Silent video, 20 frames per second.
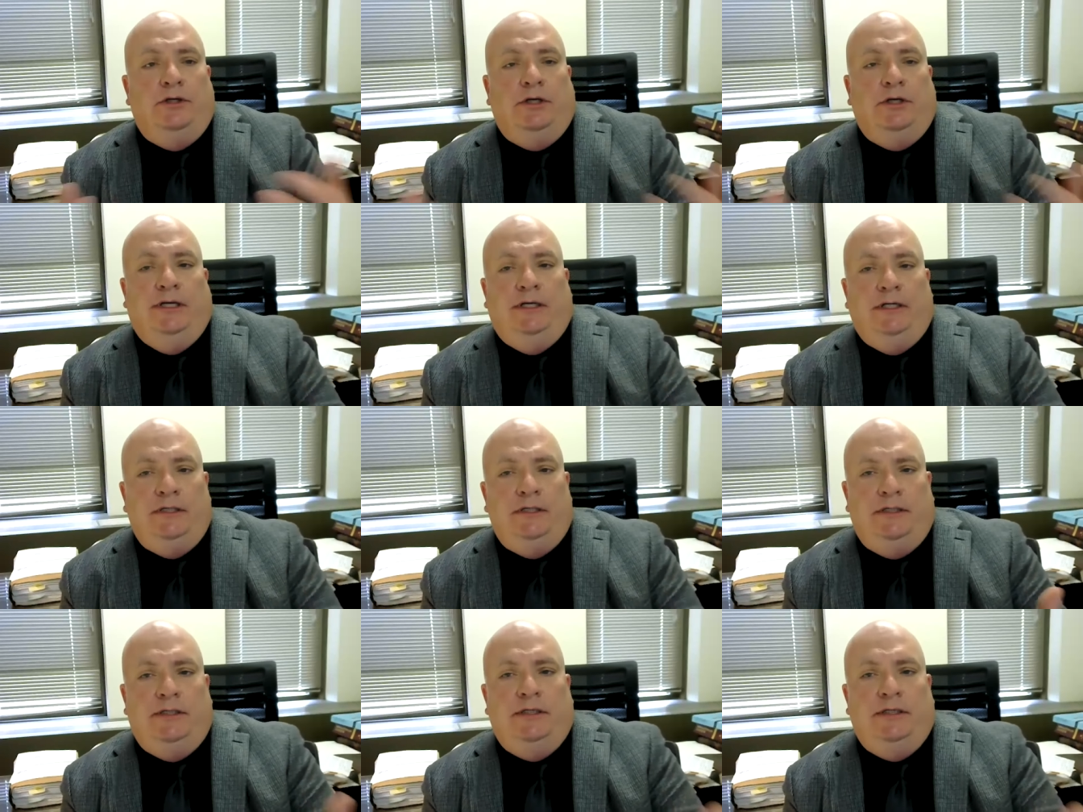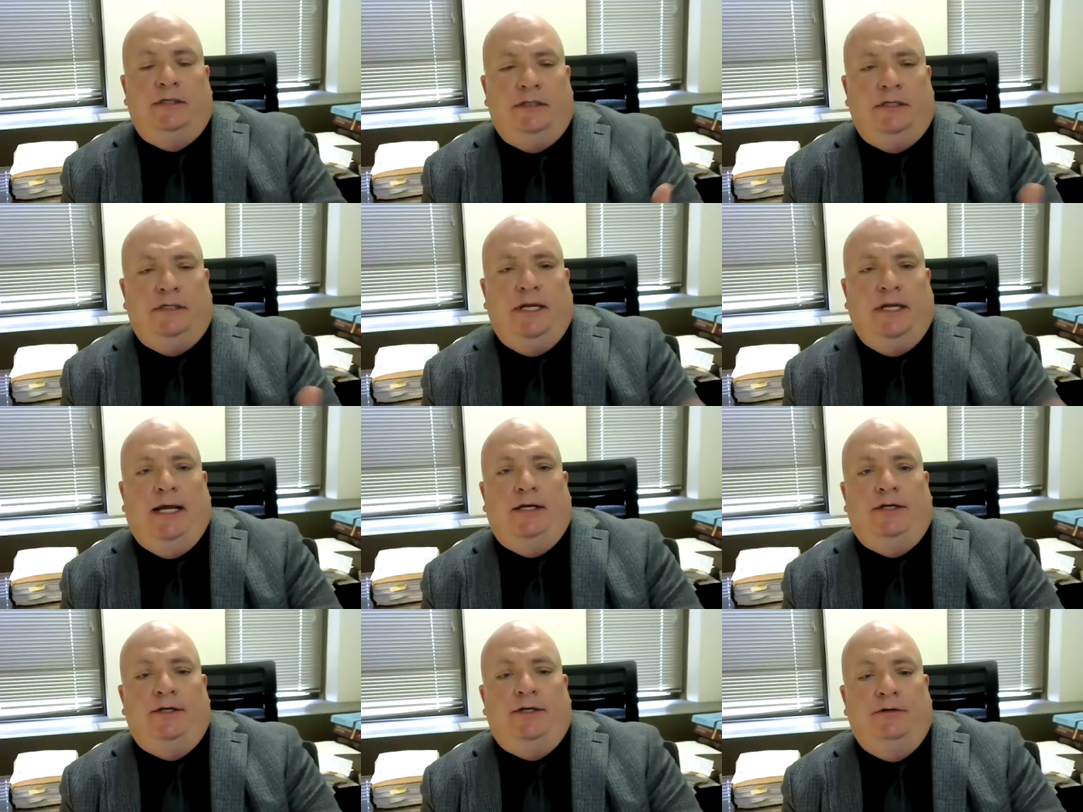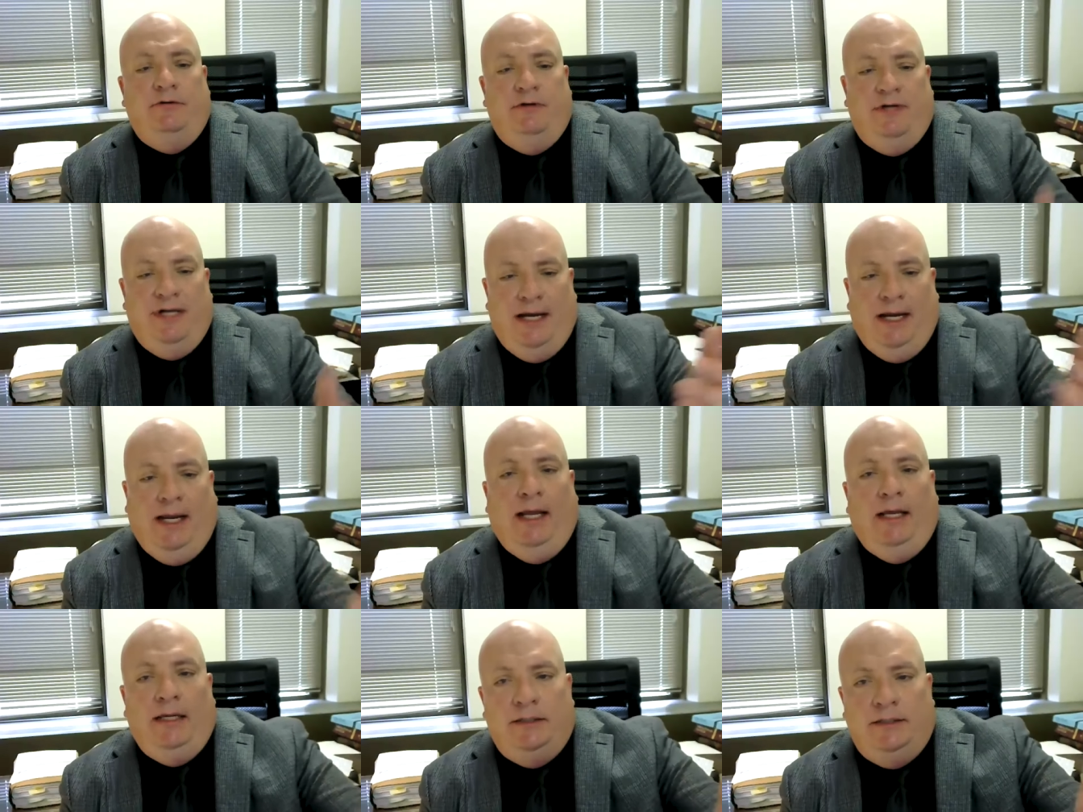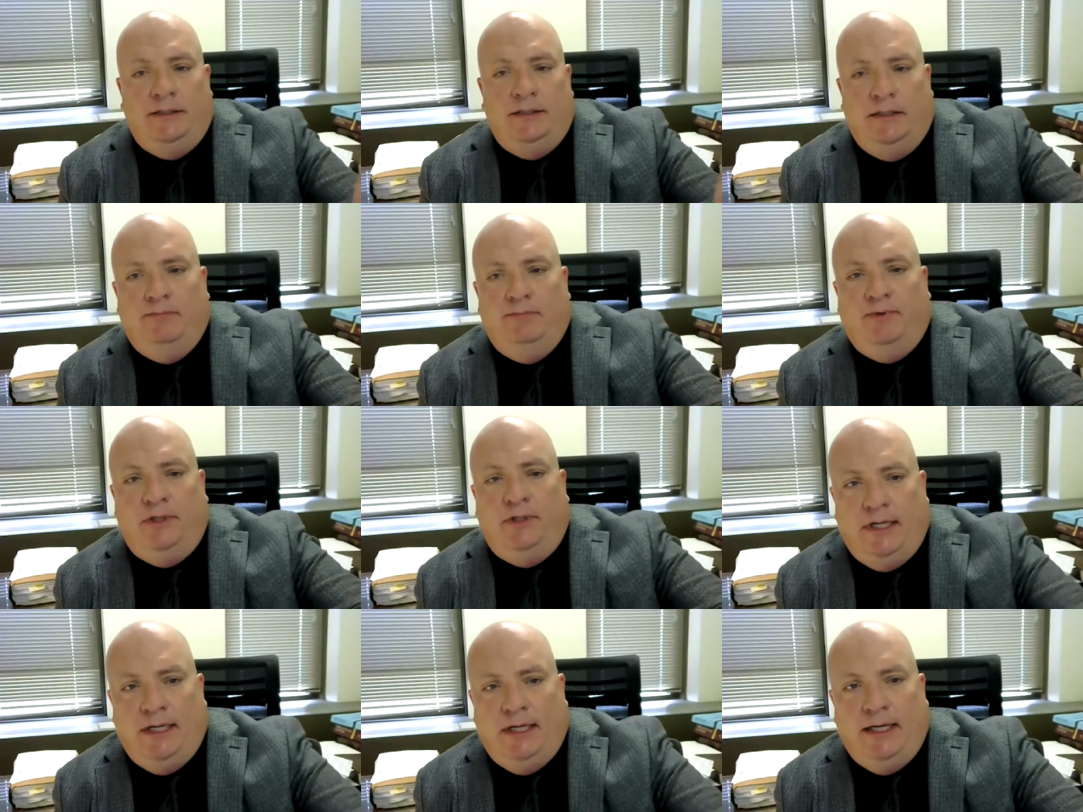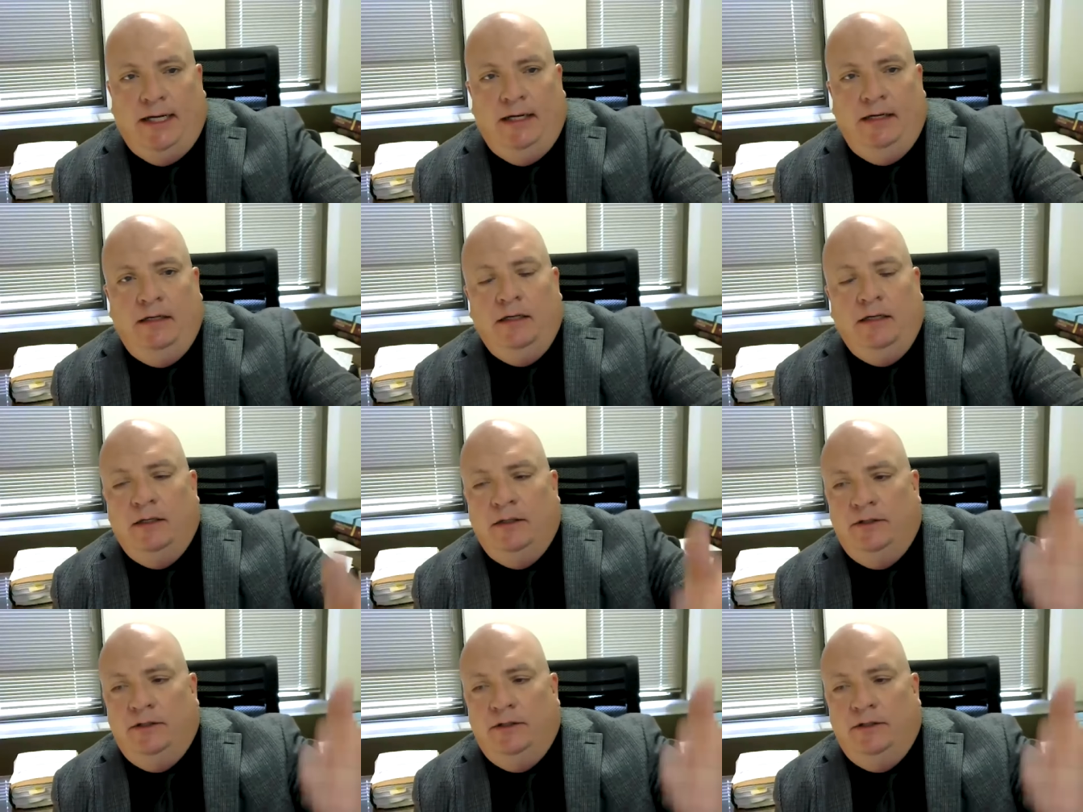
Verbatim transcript: Is this statute as applied